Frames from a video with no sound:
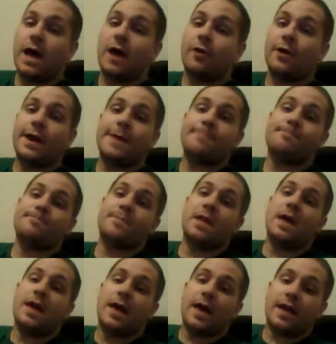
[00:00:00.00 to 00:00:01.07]
All right.
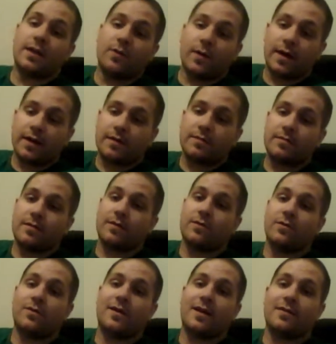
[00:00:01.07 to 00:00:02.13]
Anyway, thank
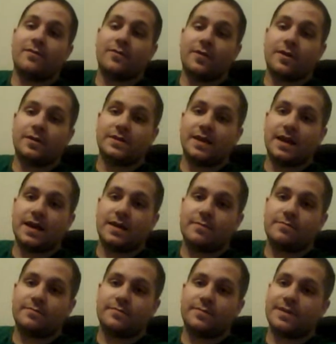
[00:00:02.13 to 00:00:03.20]
you again for your time.
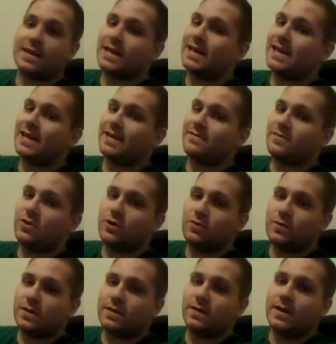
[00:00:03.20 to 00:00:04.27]
Have a good
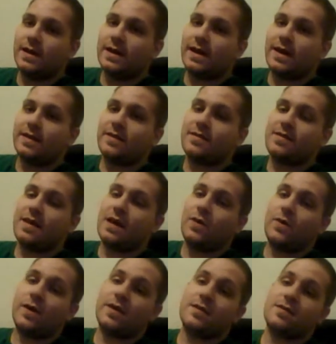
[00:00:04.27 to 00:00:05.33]
one. And as
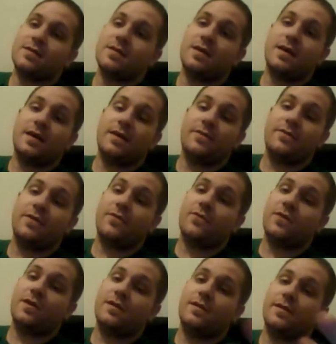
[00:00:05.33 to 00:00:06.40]
always, feel
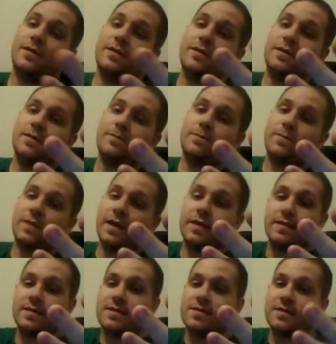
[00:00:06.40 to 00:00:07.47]
free to
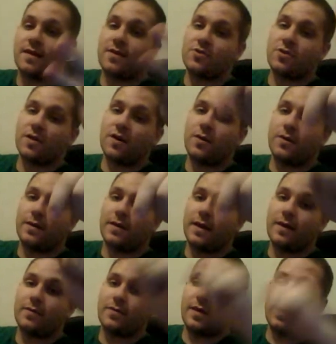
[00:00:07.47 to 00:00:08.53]
get the discussion going
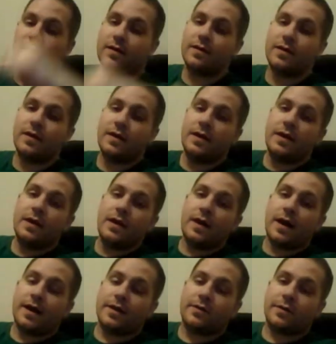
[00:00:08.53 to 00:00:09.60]
down there.
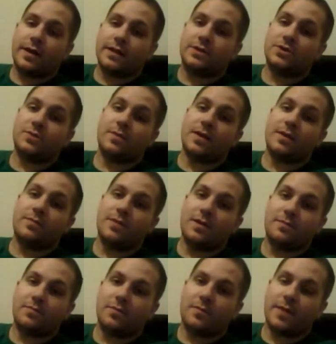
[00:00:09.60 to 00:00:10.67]
I don't get too many
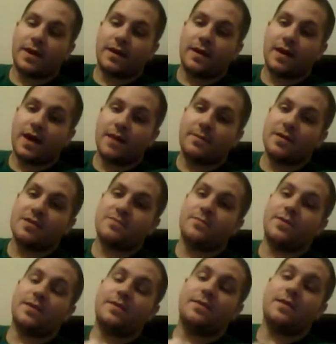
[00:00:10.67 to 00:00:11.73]
people making comments,
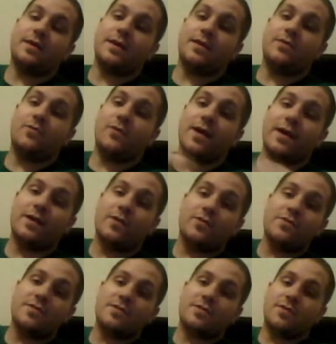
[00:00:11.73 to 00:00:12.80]
but the
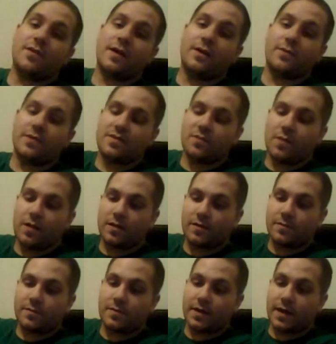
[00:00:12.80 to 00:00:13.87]
regulars, you're always
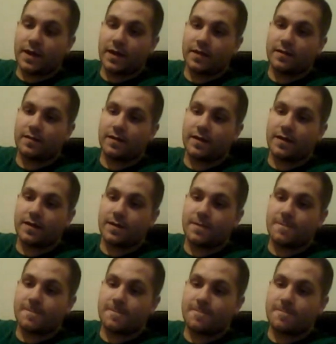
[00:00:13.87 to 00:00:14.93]
welcome.
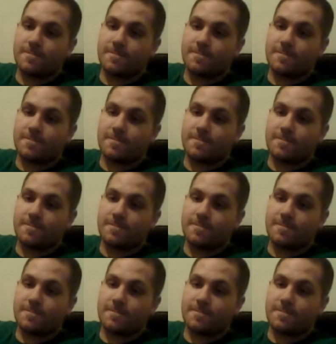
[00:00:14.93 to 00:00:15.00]
And